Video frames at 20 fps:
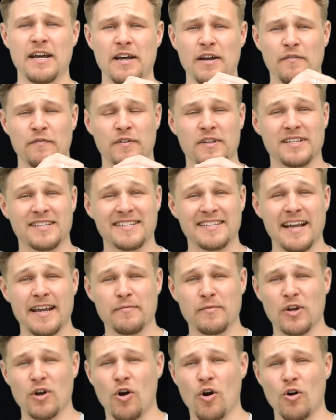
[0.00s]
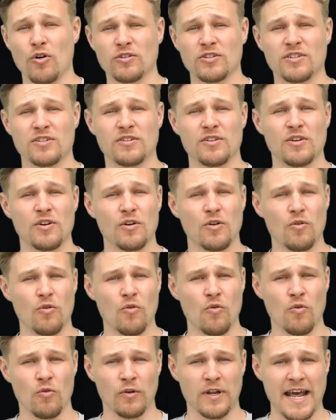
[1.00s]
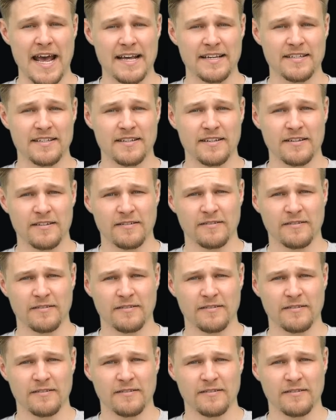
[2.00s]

for the same cost or less.